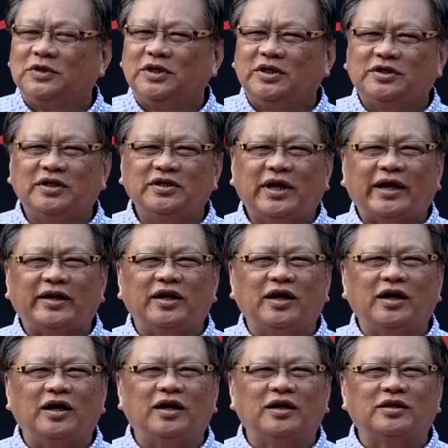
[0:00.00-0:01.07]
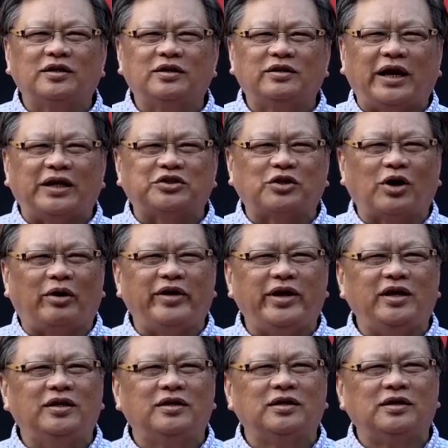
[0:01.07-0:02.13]
Isn't that a great
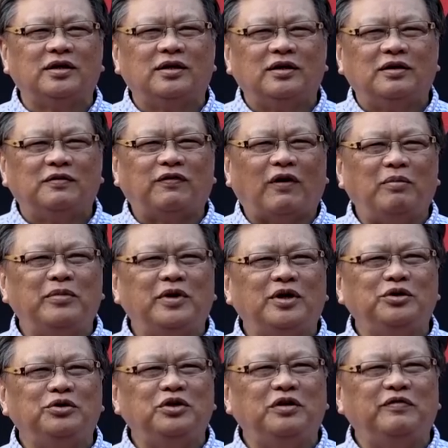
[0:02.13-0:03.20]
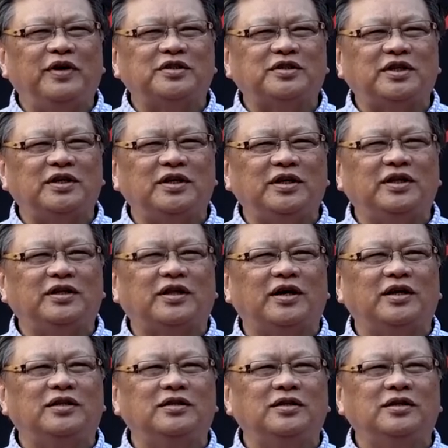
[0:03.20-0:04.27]
story? Former university
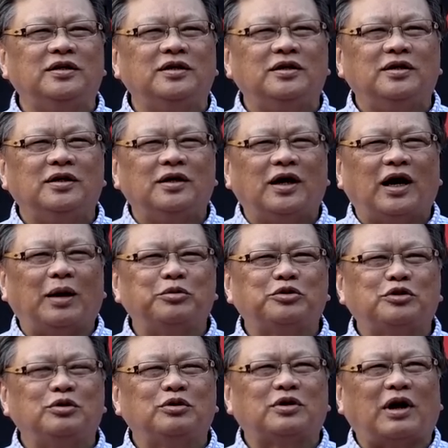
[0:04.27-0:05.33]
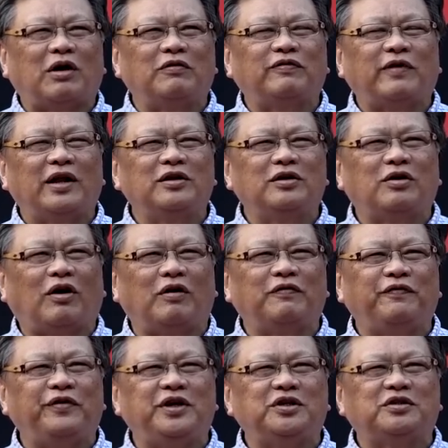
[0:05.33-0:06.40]
intern helps to crowdfund court
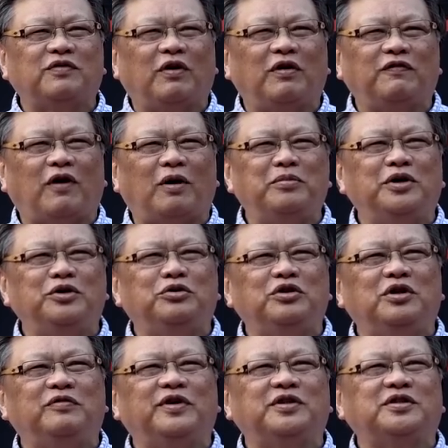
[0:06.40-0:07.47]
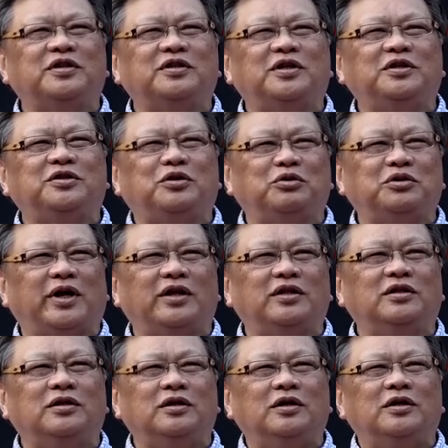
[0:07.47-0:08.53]
fees for former university
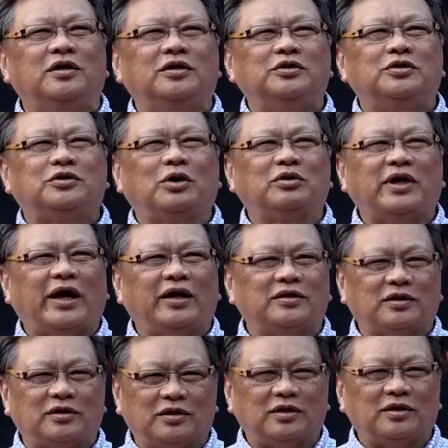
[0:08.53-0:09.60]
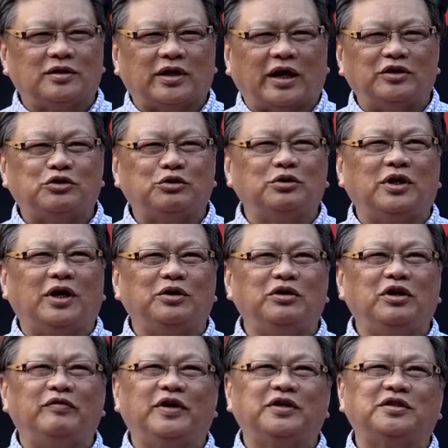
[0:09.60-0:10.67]
student so that can sue the
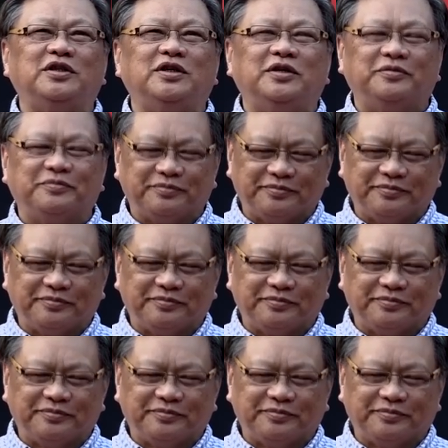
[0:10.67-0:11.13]
university.